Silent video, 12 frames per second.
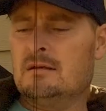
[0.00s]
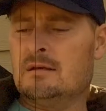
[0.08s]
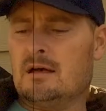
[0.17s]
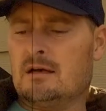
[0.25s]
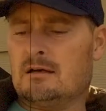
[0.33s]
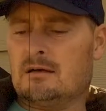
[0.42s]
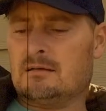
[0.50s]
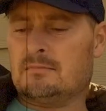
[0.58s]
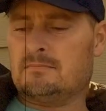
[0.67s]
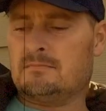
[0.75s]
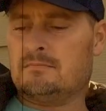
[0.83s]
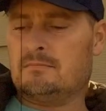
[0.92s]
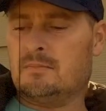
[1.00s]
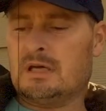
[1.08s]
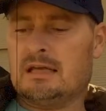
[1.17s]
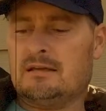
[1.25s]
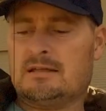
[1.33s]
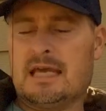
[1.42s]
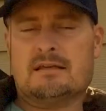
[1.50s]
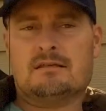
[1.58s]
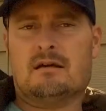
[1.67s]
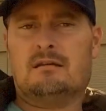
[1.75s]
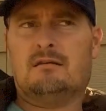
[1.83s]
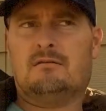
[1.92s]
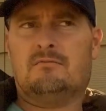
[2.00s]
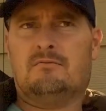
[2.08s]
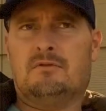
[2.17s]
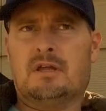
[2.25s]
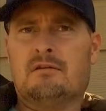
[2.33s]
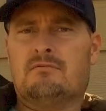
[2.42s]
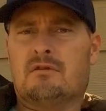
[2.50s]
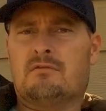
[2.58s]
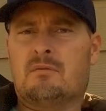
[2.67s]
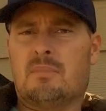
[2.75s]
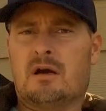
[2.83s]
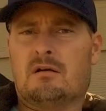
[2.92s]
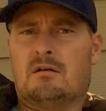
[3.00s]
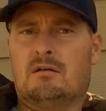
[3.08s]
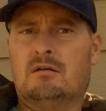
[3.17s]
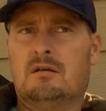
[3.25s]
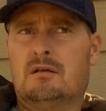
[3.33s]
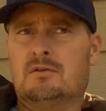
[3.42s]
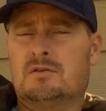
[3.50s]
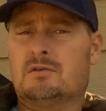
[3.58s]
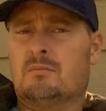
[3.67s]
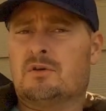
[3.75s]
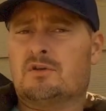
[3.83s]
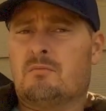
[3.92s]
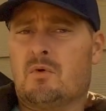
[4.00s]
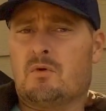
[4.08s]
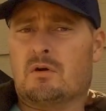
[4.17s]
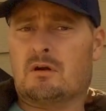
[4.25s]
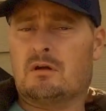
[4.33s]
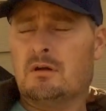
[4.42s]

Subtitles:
But it takes on the flavor of the barrel so much more